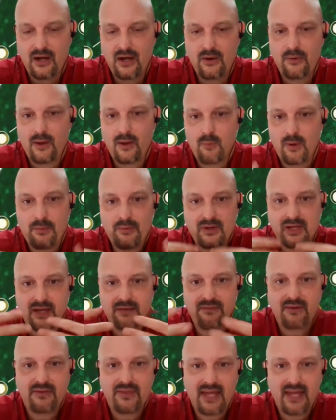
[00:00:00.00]
and we will
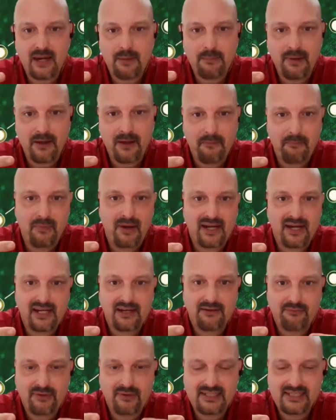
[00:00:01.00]
give you that amount of money
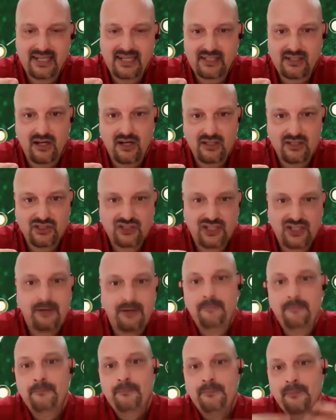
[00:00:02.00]
in free technology.